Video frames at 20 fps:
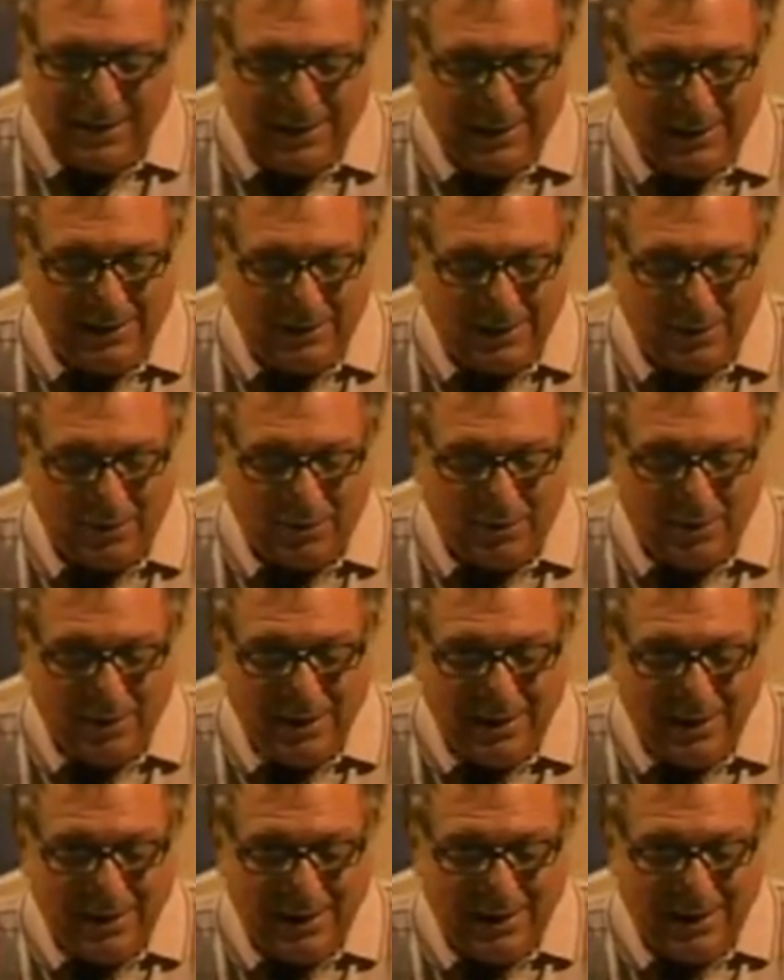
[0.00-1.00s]
You know,
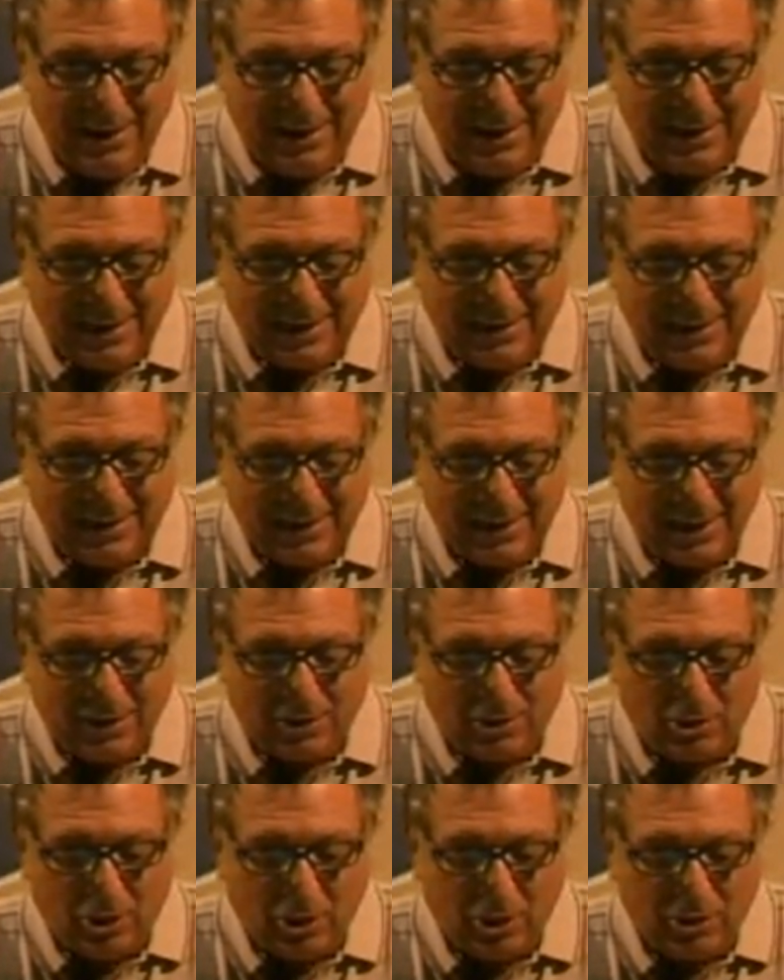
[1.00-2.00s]
in
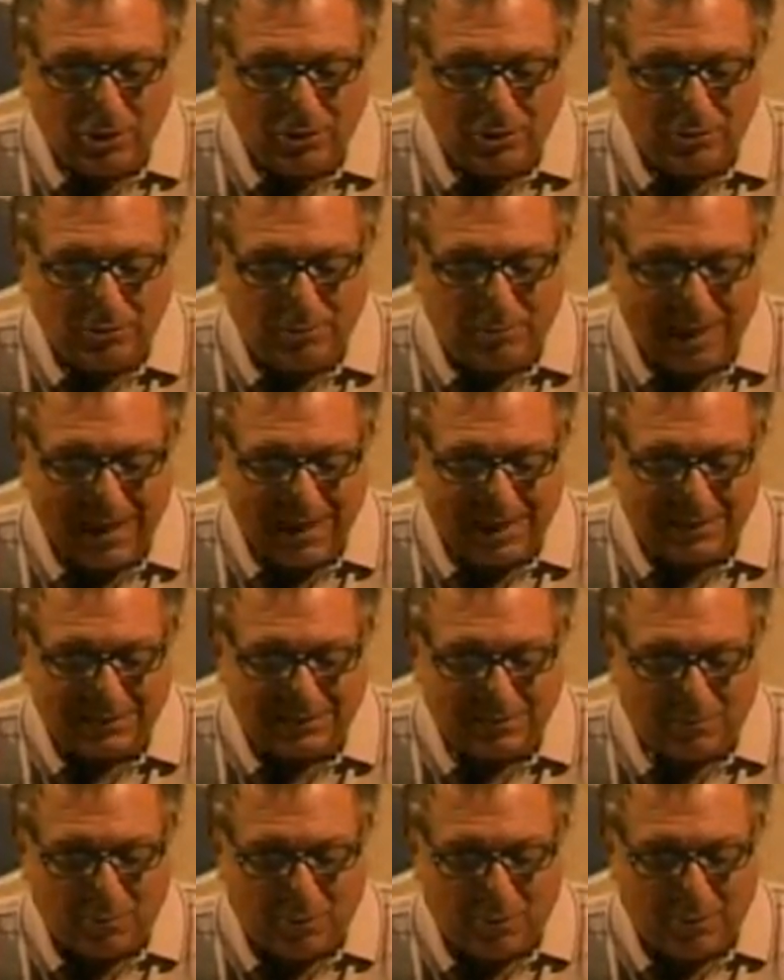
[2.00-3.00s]
college
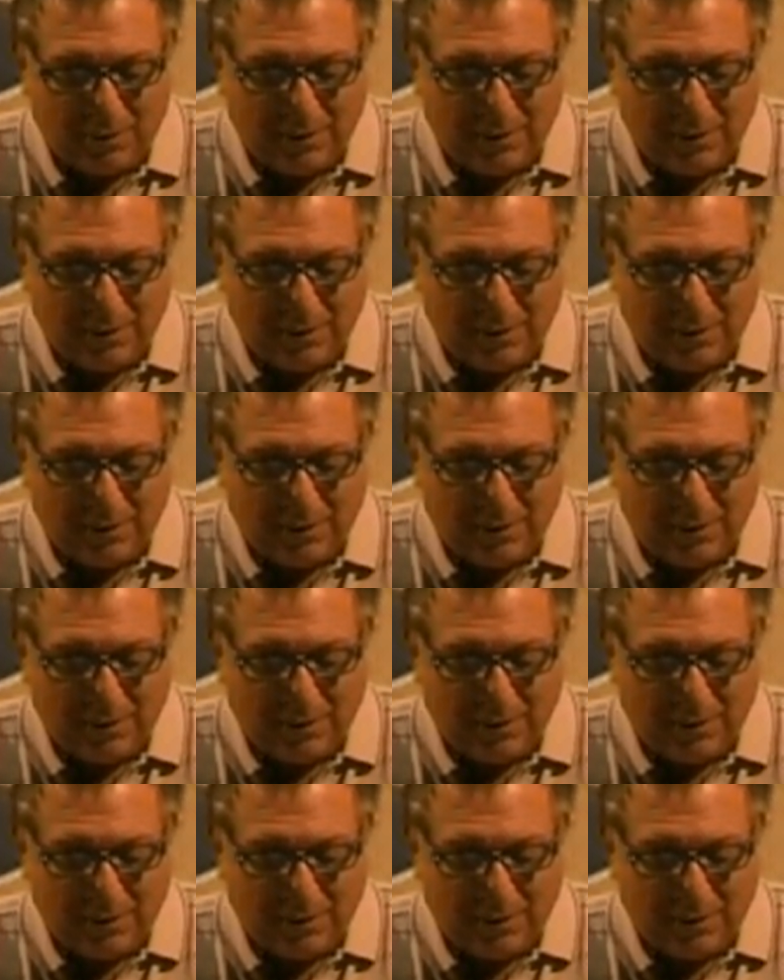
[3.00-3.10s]
basketball,